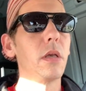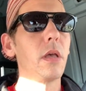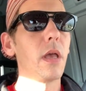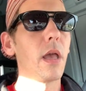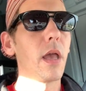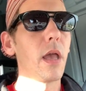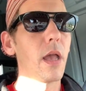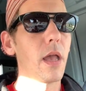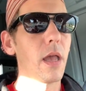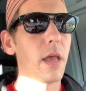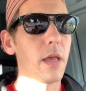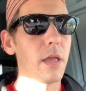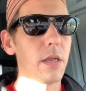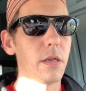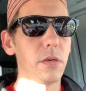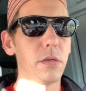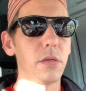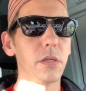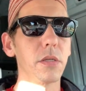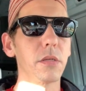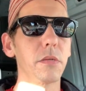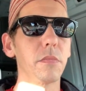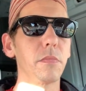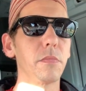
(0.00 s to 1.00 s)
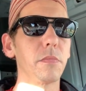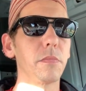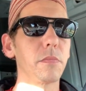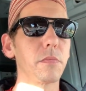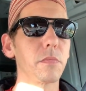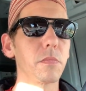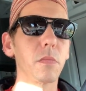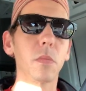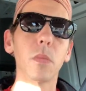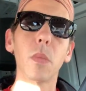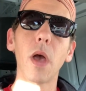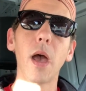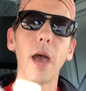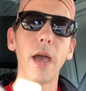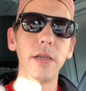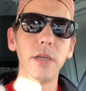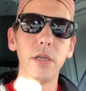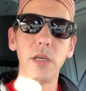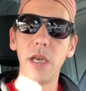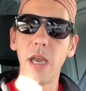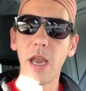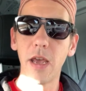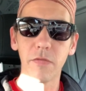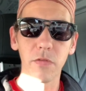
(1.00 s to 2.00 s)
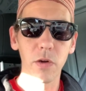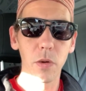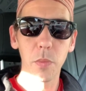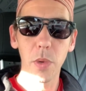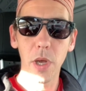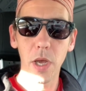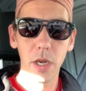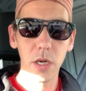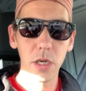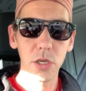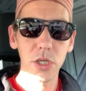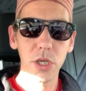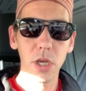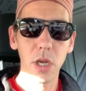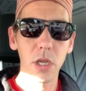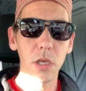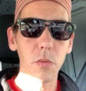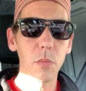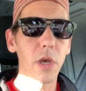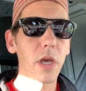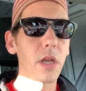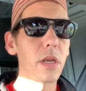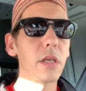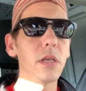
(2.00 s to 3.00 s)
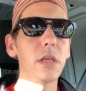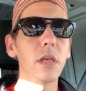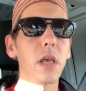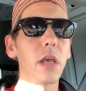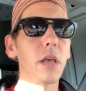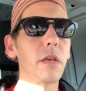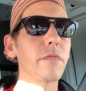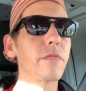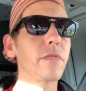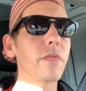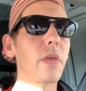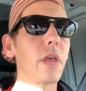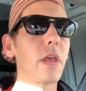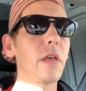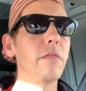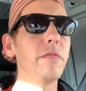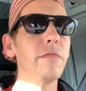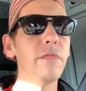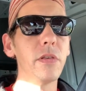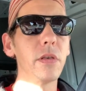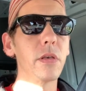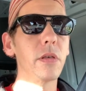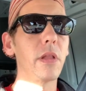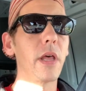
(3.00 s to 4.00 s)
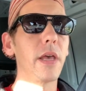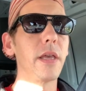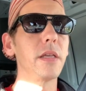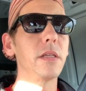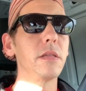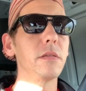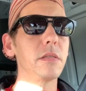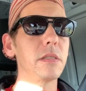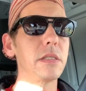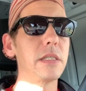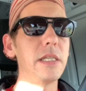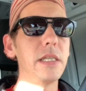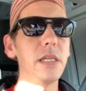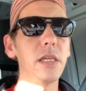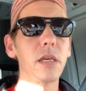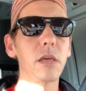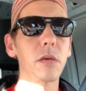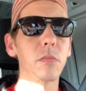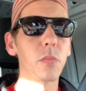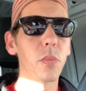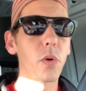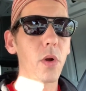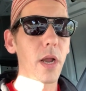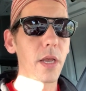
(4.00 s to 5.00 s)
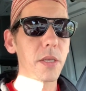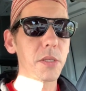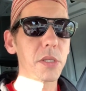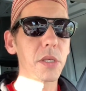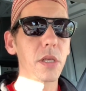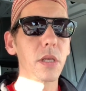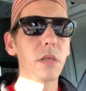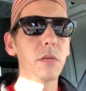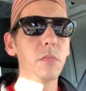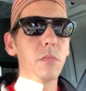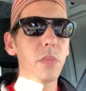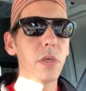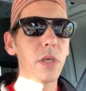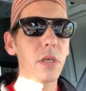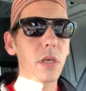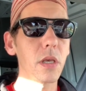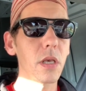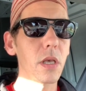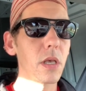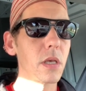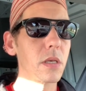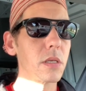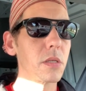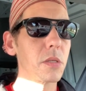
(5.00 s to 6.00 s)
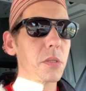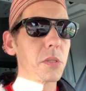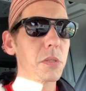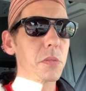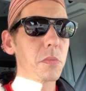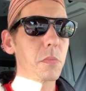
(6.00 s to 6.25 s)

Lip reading: and I'd never punish anybody if they feel like decompressing, because